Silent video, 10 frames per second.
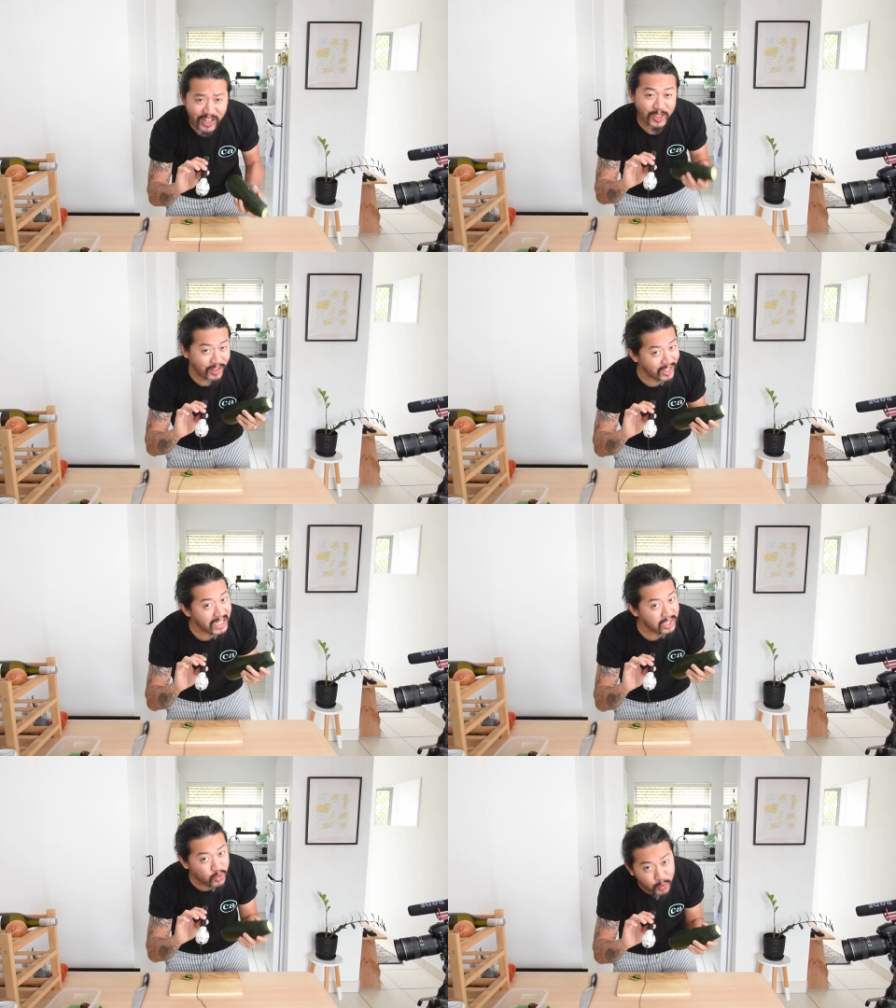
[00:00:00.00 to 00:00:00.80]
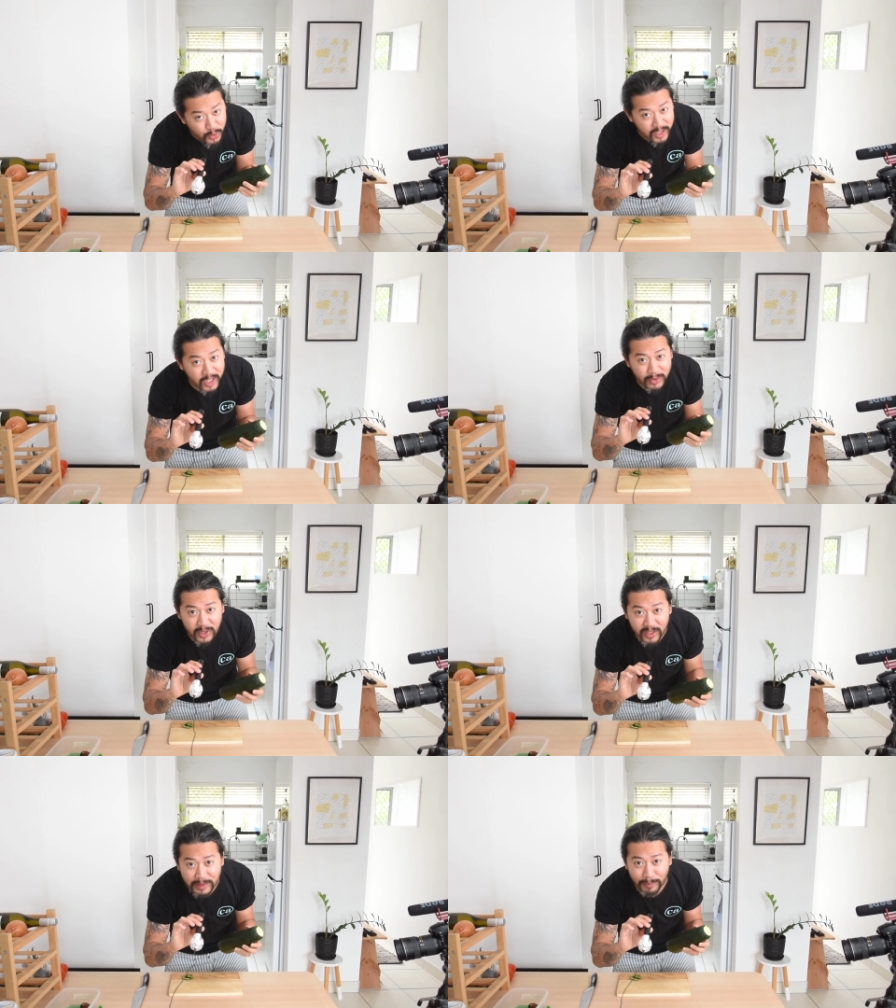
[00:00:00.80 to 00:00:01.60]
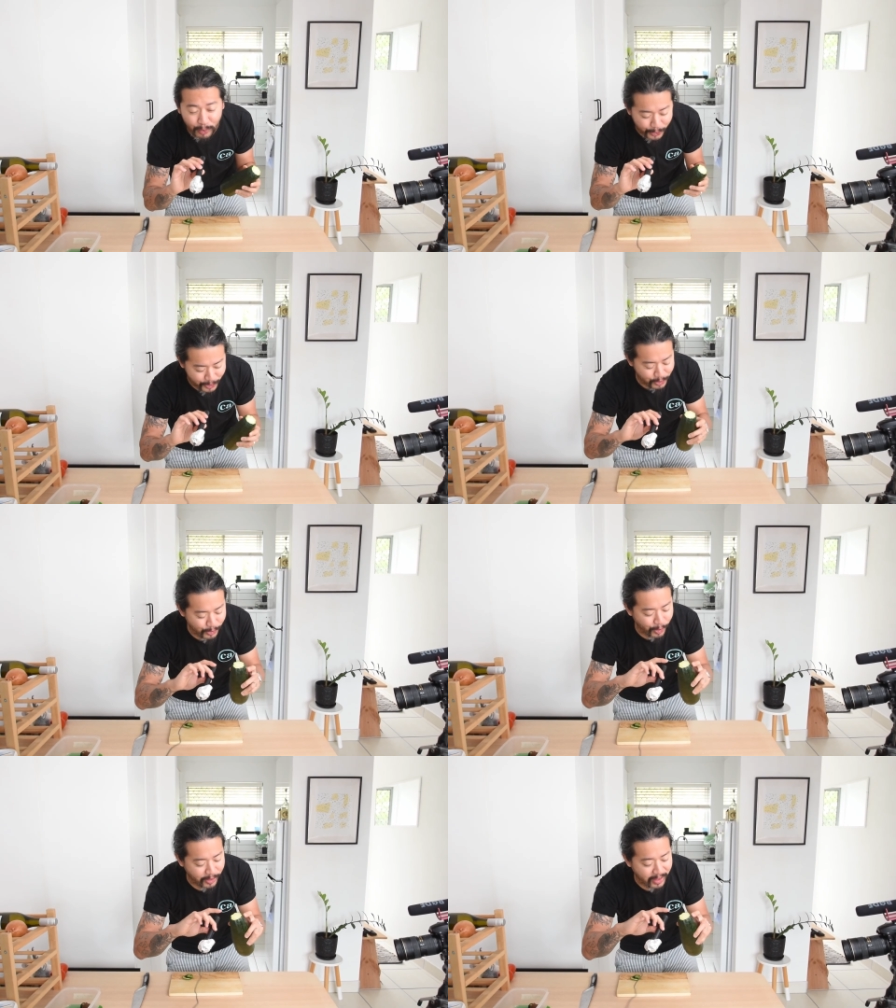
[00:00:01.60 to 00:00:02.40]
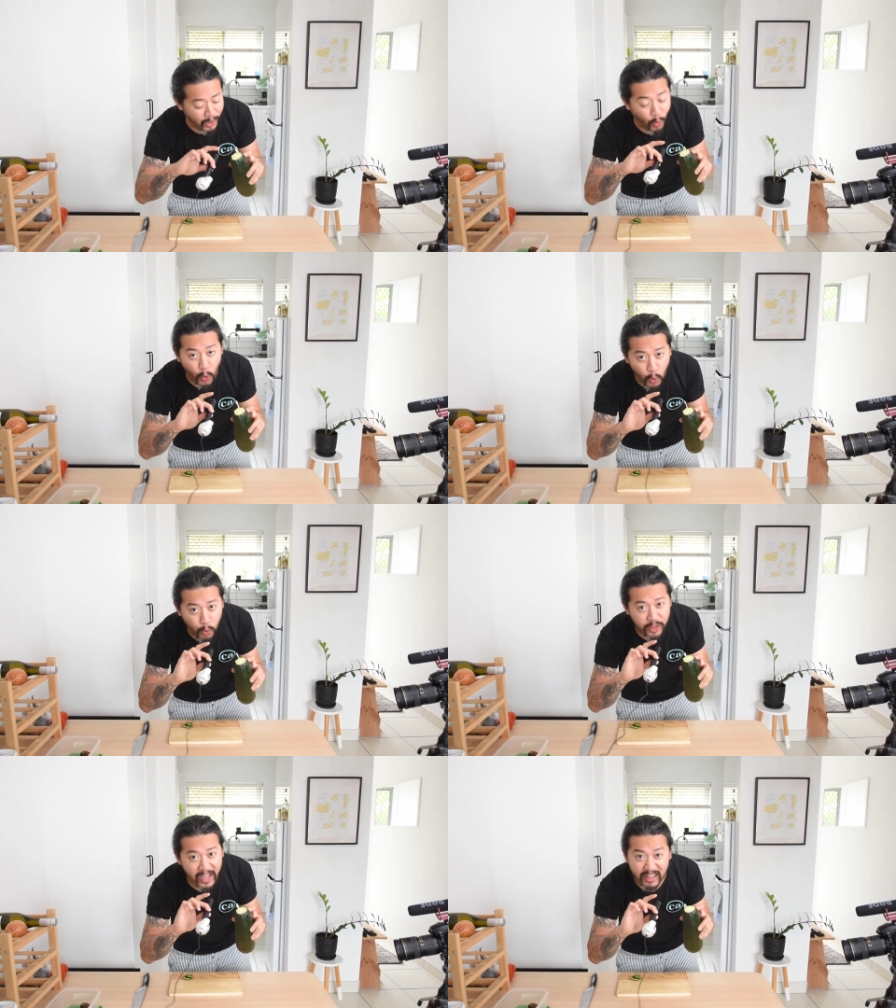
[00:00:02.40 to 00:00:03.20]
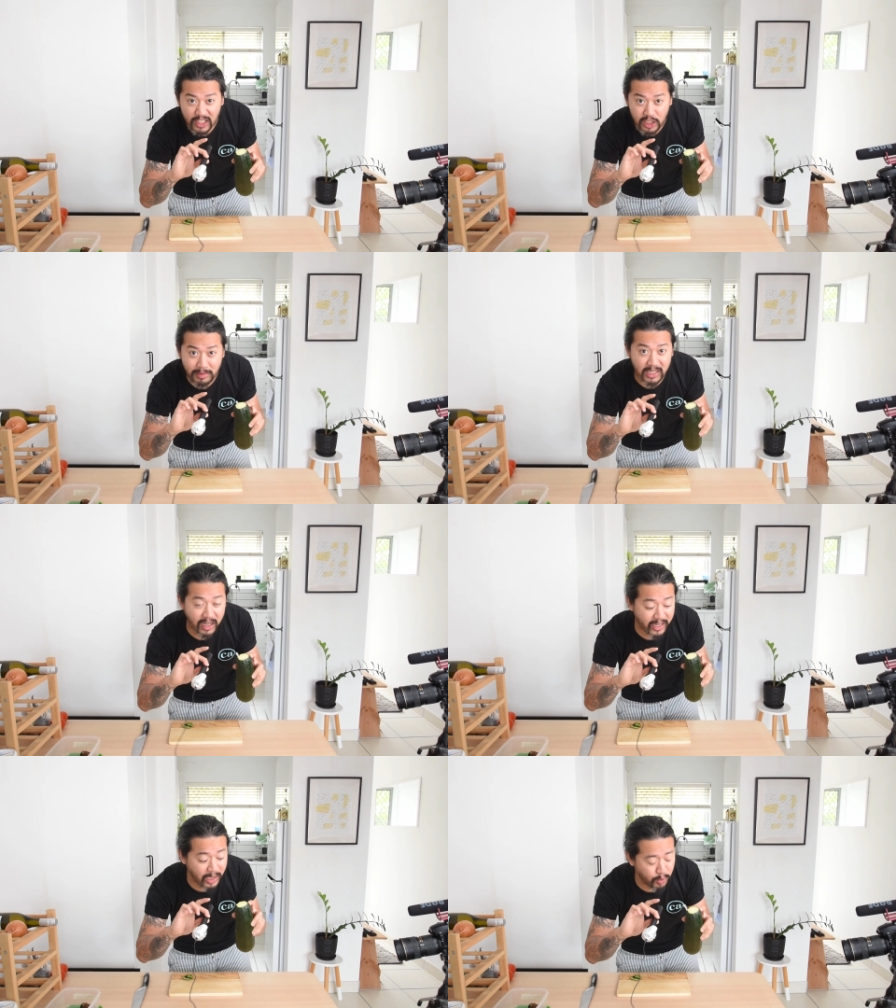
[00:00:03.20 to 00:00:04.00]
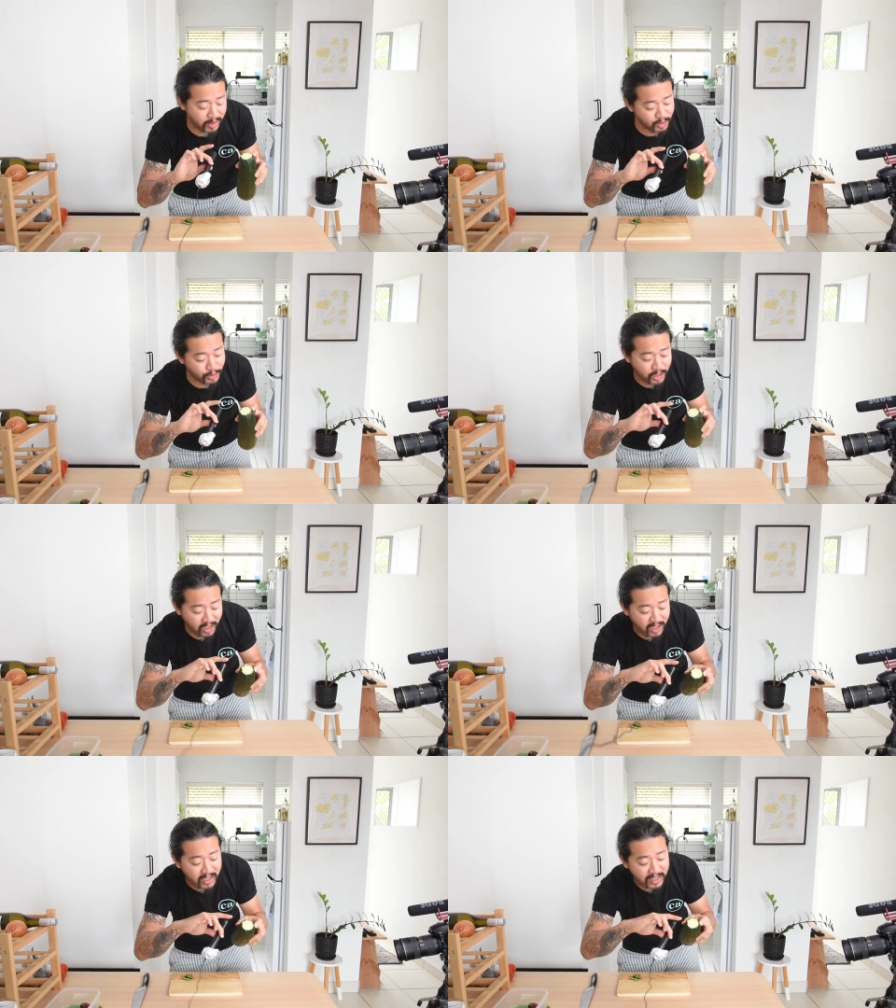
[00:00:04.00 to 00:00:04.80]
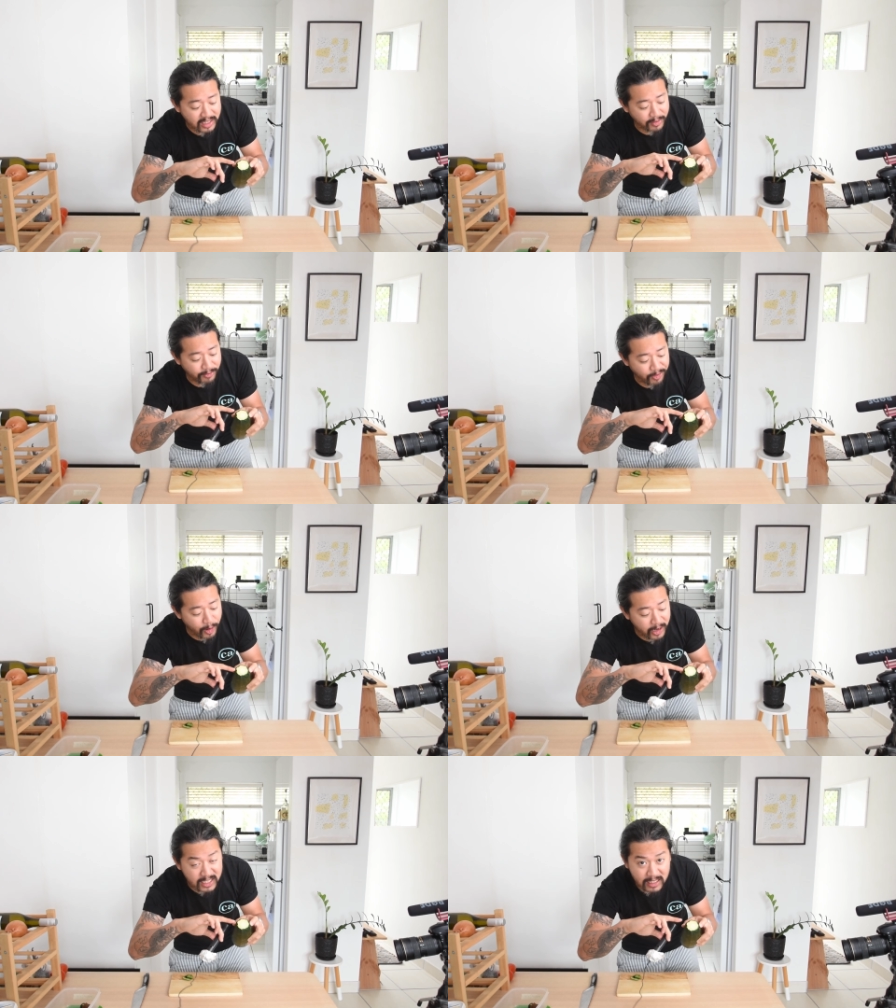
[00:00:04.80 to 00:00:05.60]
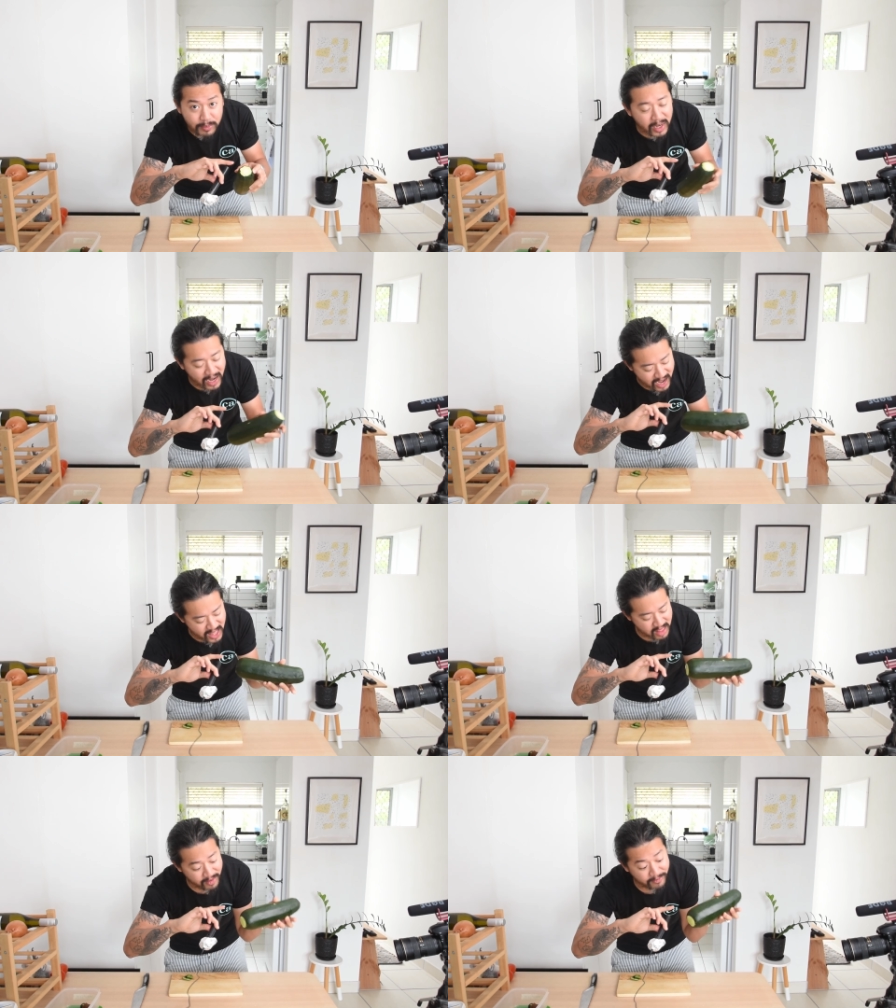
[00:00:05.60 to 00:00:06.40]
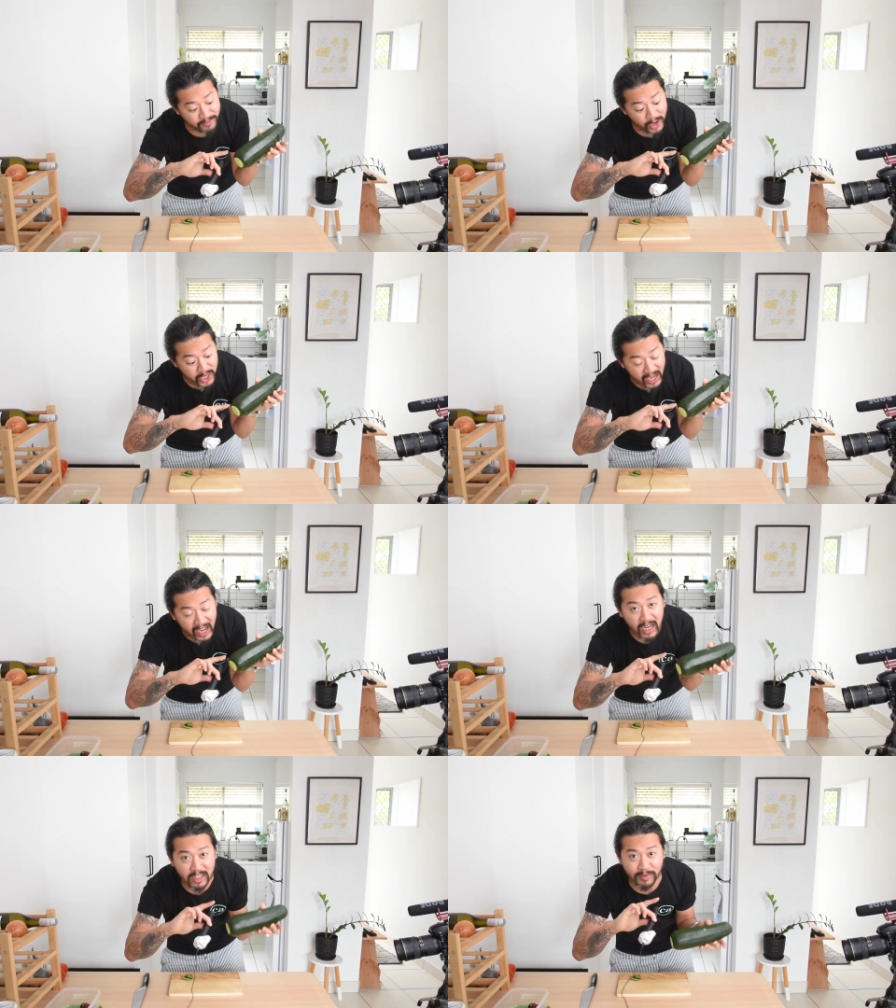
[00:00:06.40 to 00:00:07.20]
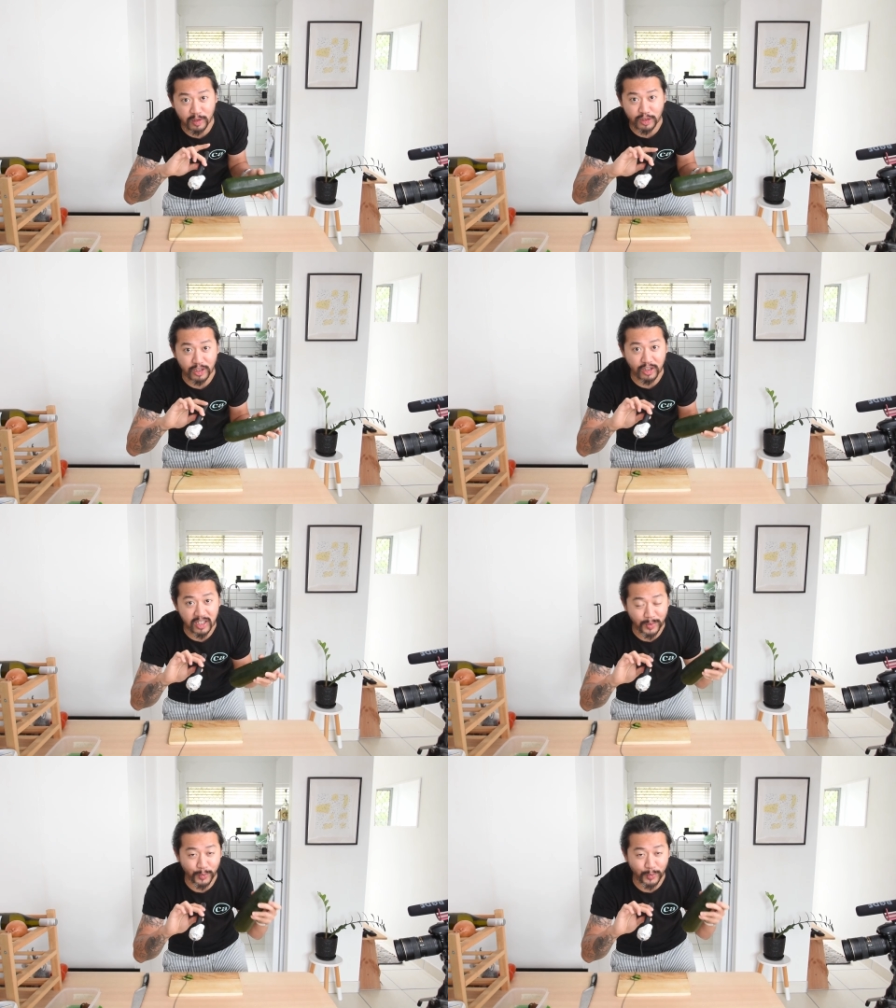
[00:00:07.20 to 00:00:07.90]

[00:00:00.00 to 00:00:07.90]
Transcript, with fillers: So I think it's really, really important to note that all that needs to be cut out with the zucchini is the very tip and then the very end of the zucchini,